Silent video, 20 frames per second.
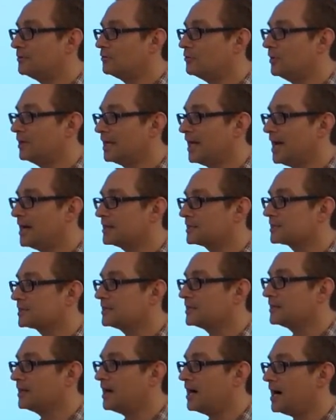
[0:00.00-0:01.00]
What has
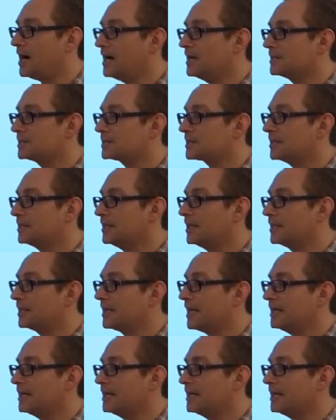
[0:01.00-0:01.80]
the highest kinetic